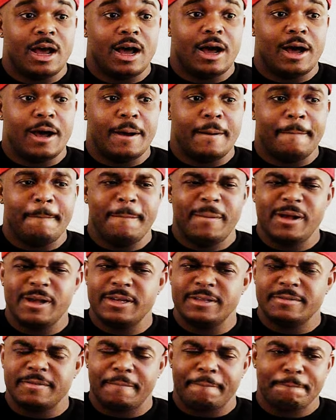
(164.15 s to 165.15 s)
Um,
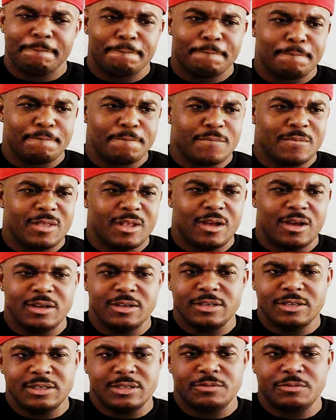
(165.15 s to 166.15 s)
but uh,
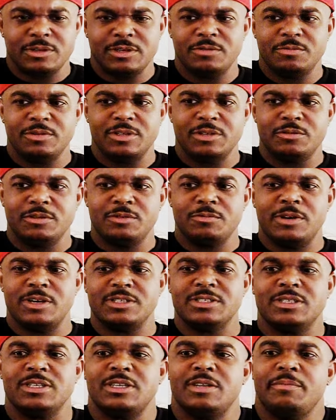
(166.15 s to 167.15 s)
I, it, it, it
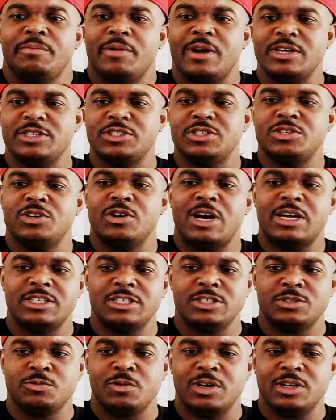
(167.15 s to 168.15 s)
wasn't any pressure, you know. I
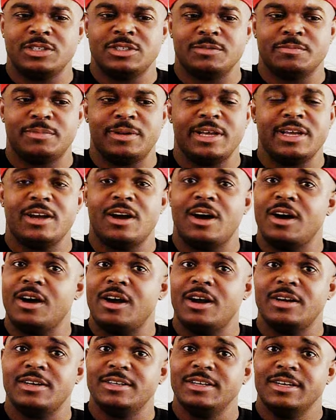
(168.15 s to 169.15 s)
just wanted to play
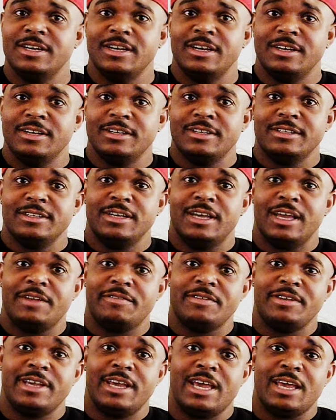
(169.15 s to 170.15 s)
hard
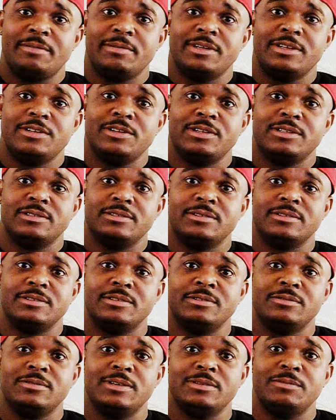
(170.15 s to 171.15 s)
every game, and you know
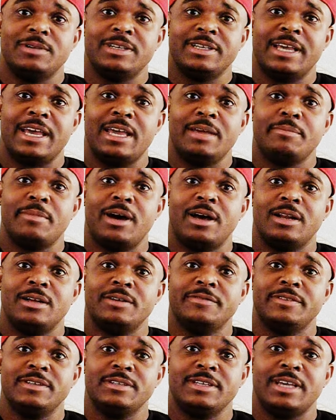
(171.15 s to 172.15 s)
what what came out
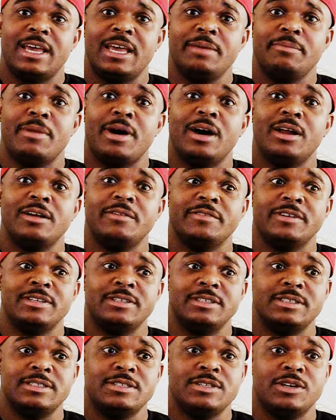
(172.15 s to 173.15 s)
of it came out of
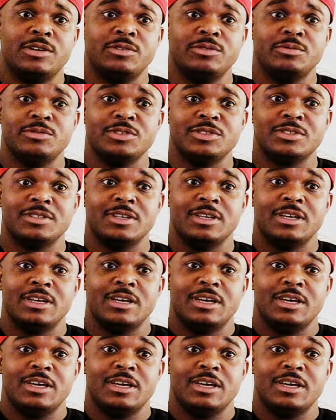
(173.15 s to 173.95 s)
it, and you know it was